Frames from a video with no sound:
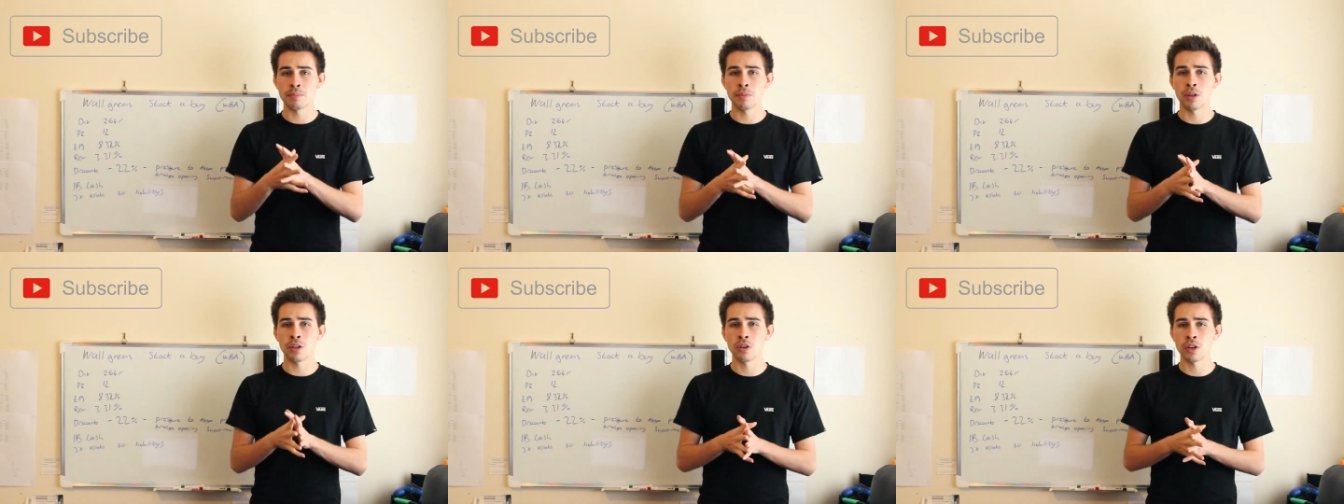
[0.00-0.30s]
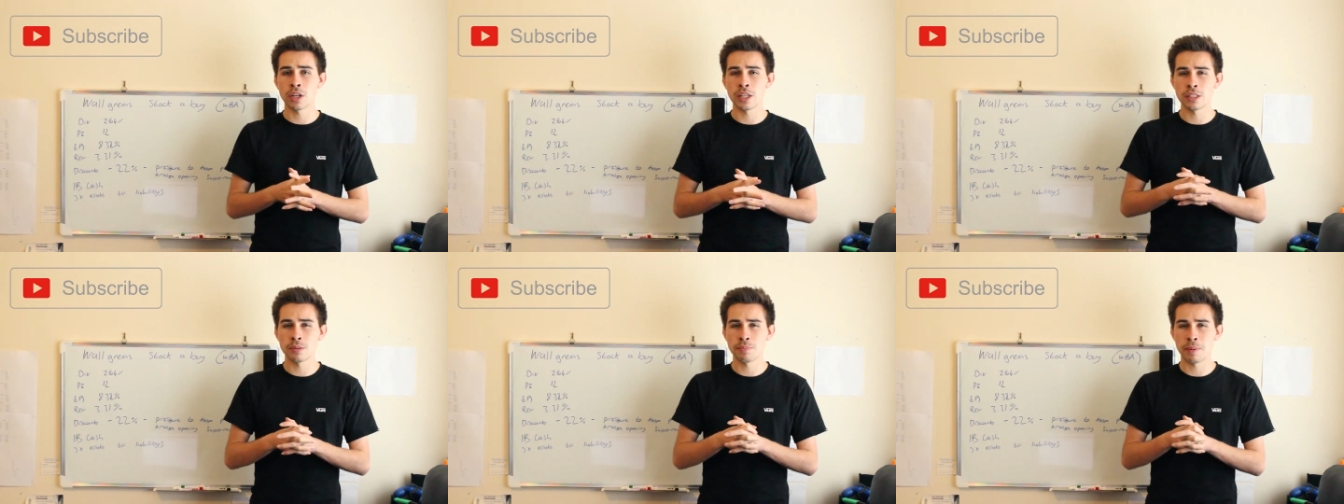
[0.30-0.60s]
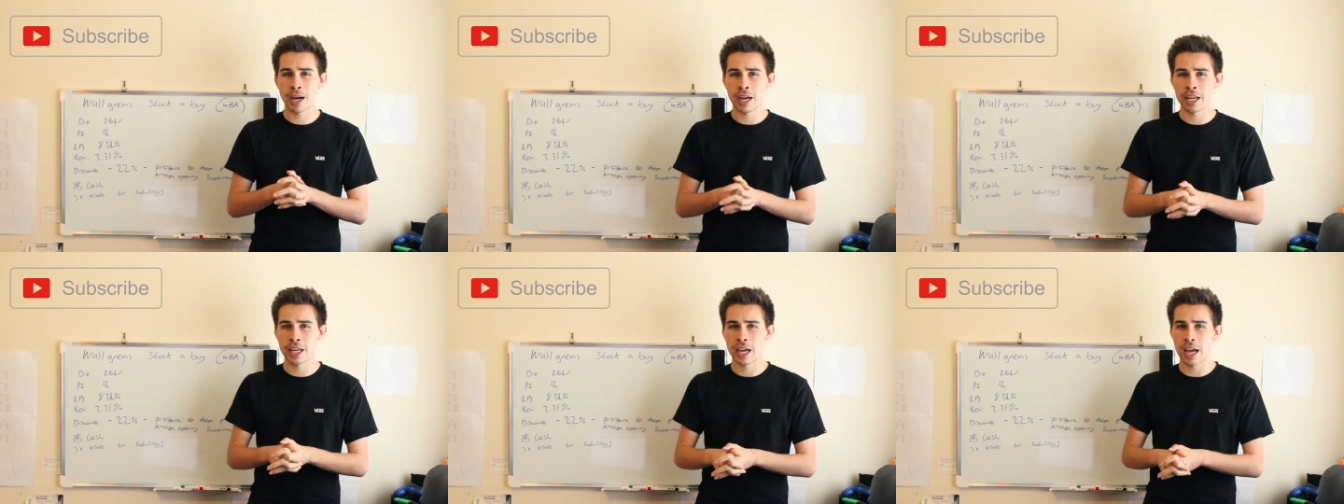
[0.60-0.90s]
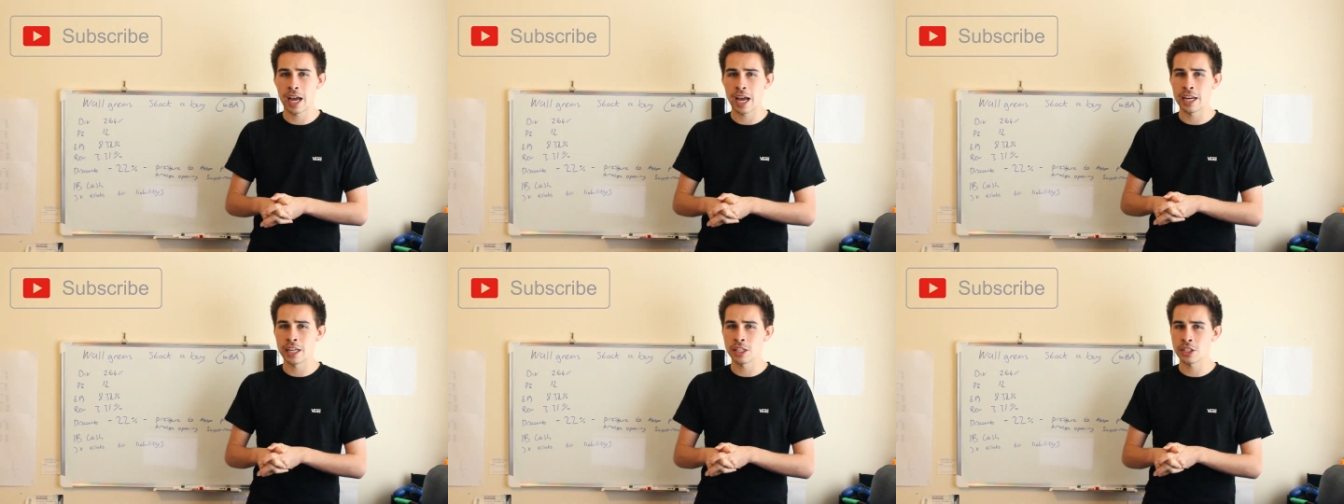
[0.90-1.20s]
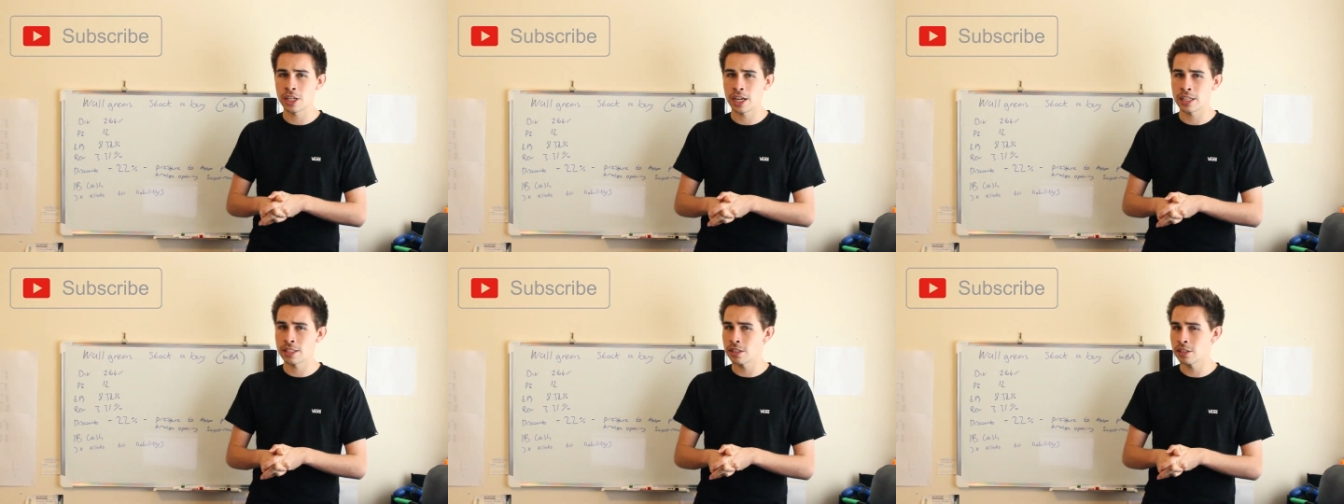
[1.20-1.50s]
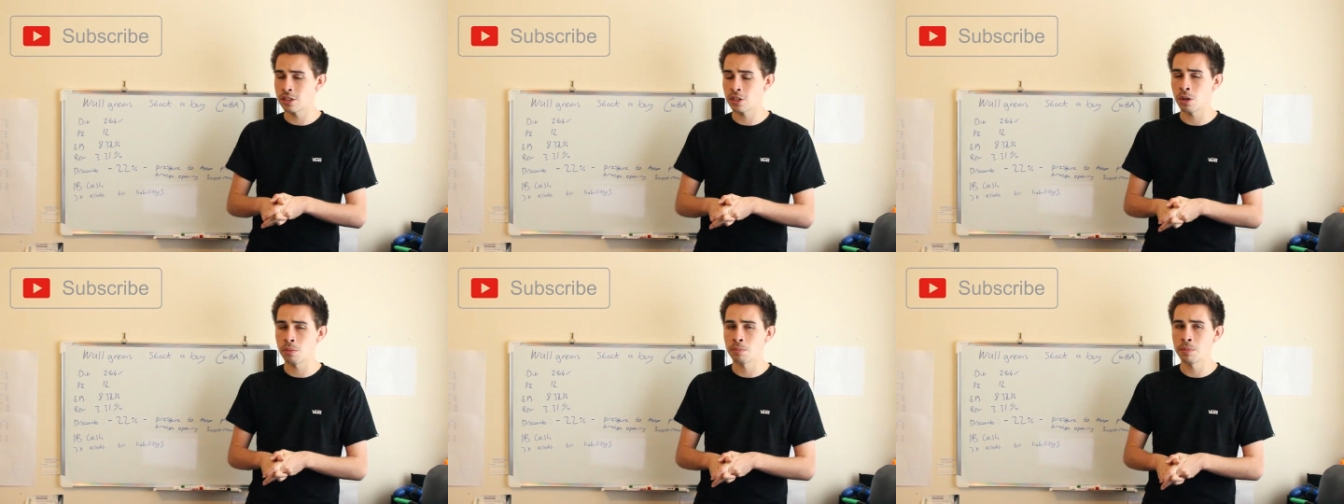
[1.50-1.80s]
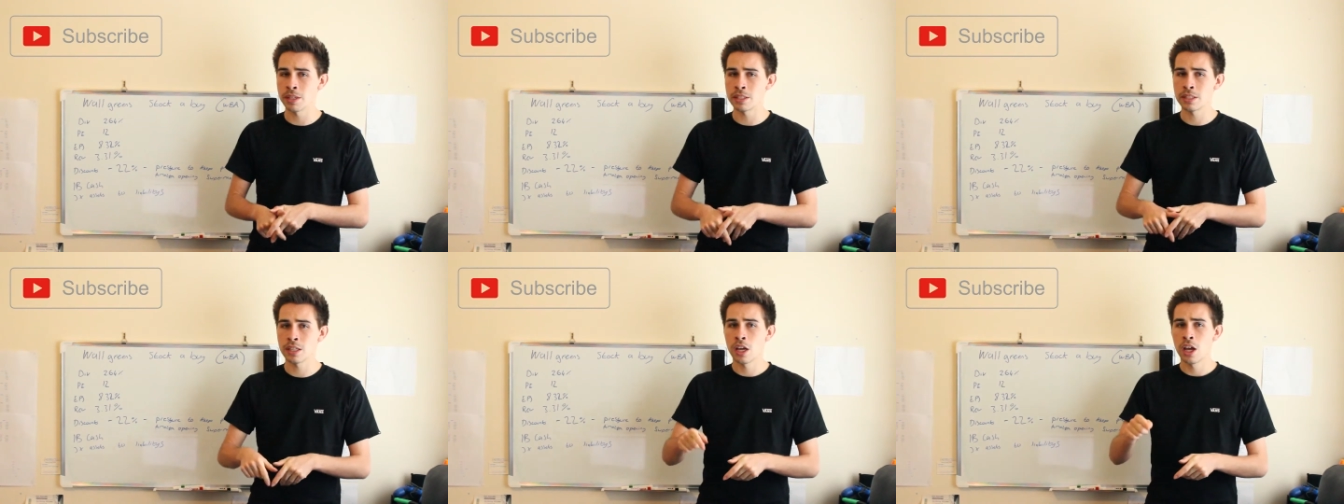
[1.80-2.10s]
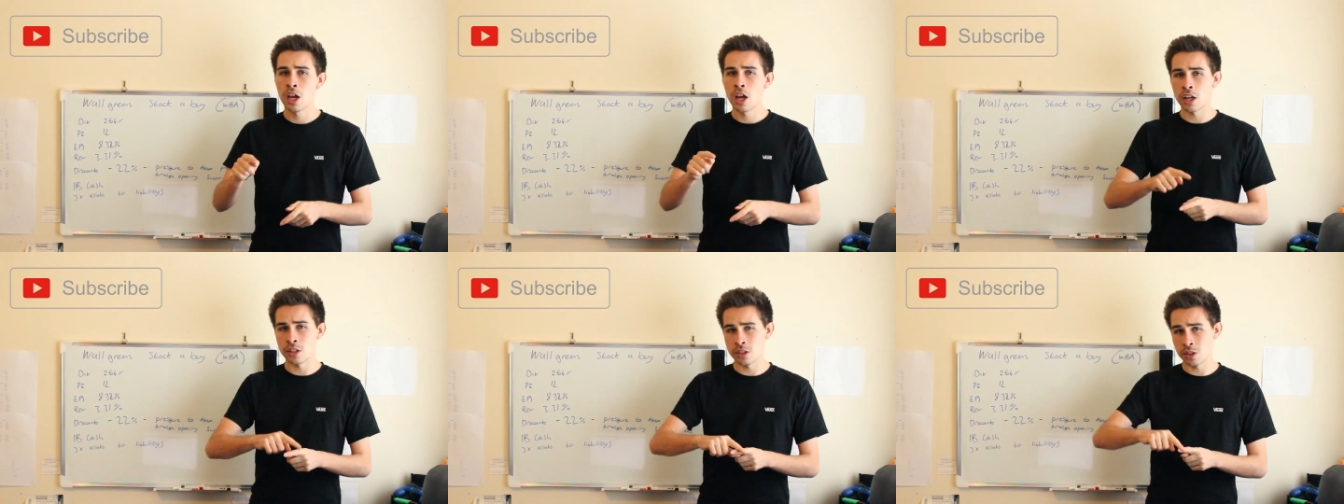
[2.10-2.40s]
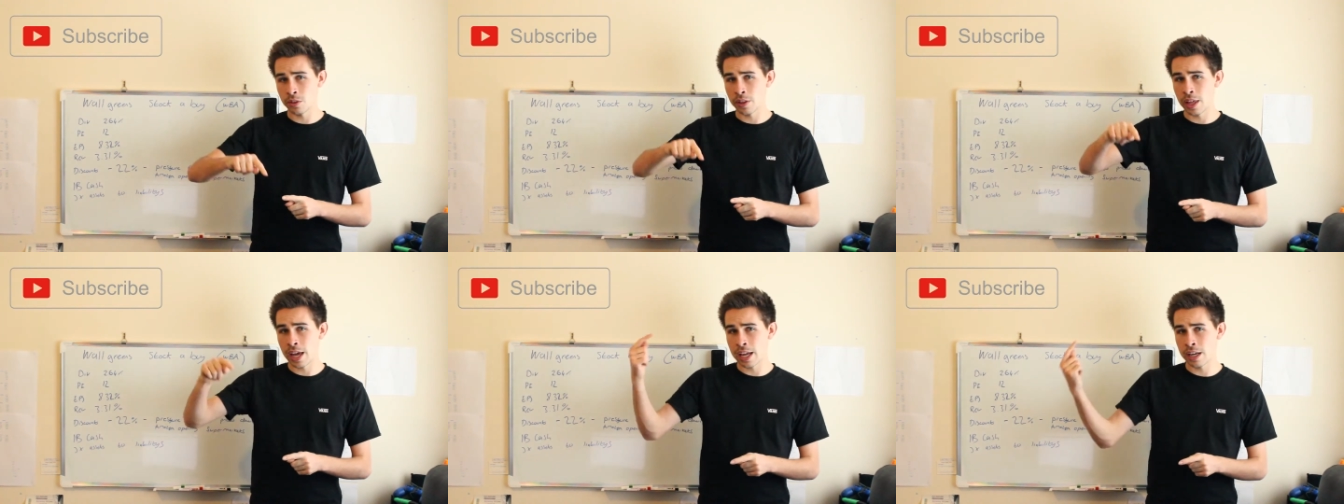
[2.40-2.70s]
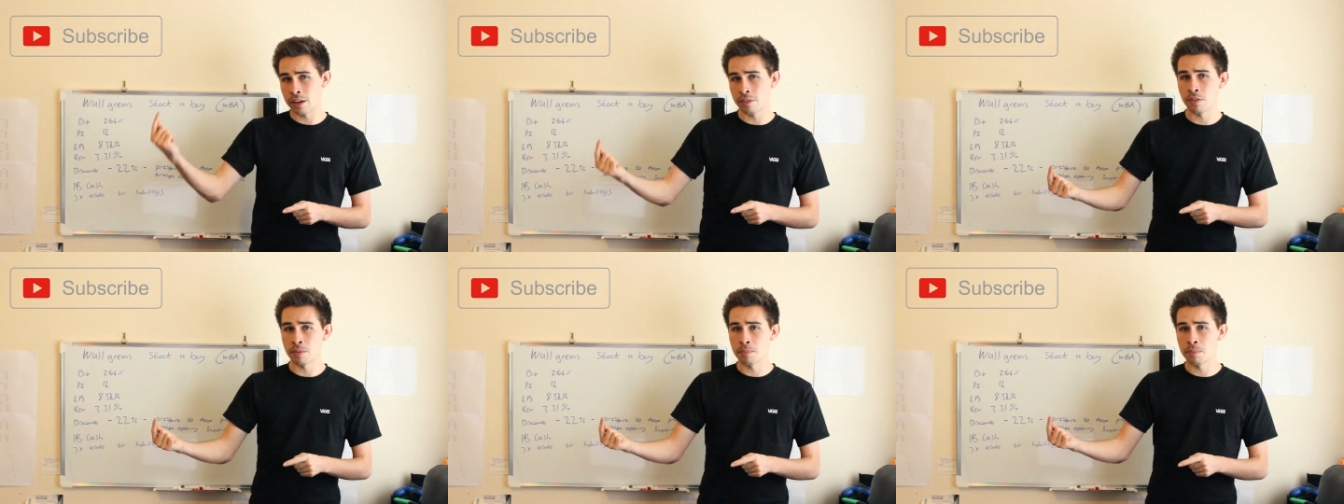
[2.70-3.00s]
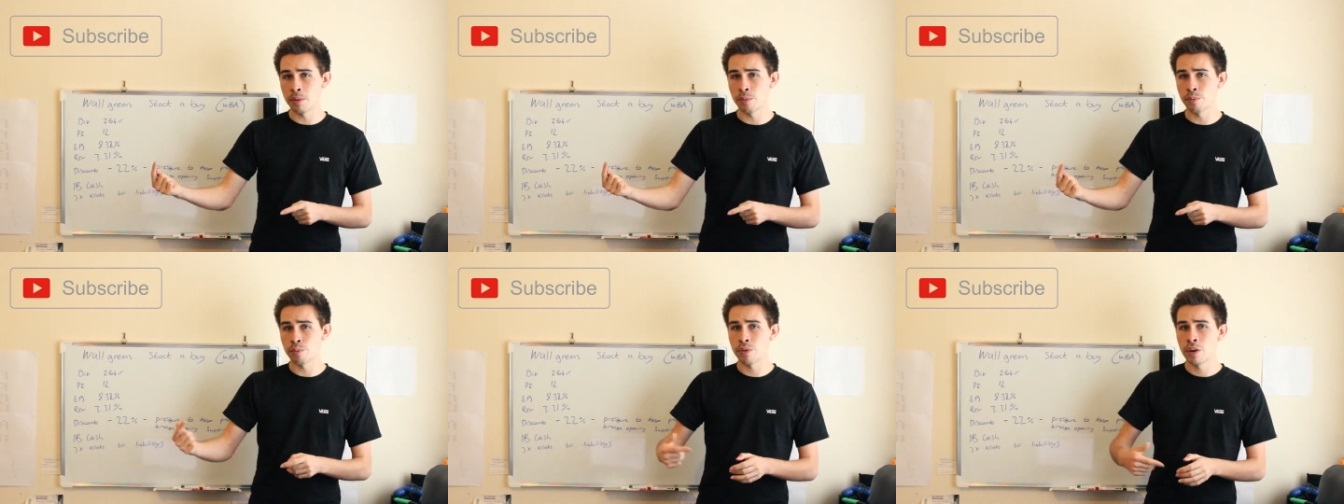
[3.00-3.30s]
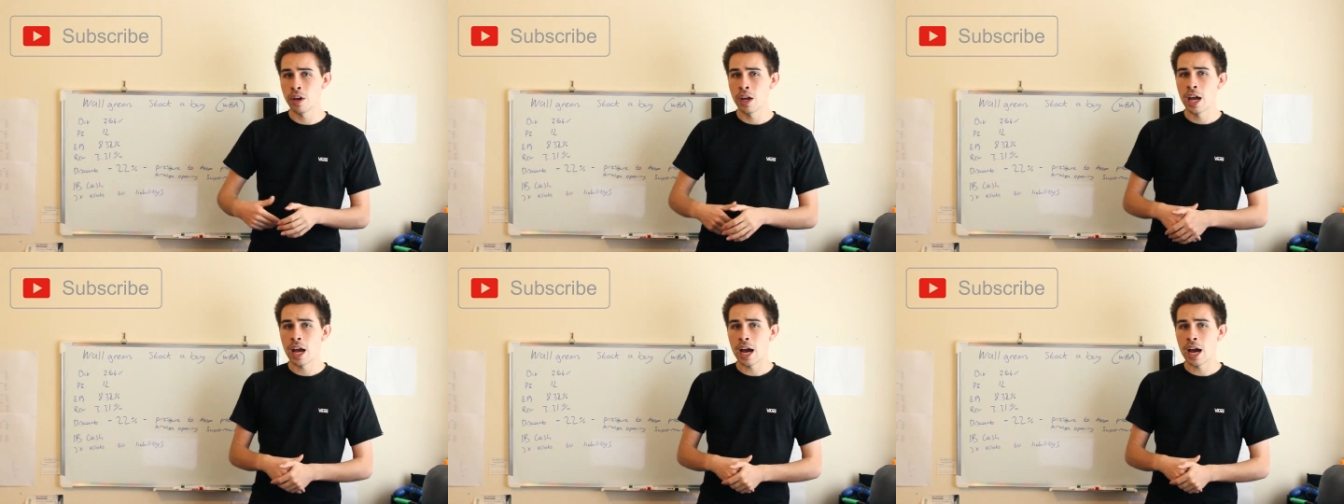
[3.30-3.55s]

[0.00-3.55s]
I'm not looking to buy any shares into companies until the end of the month.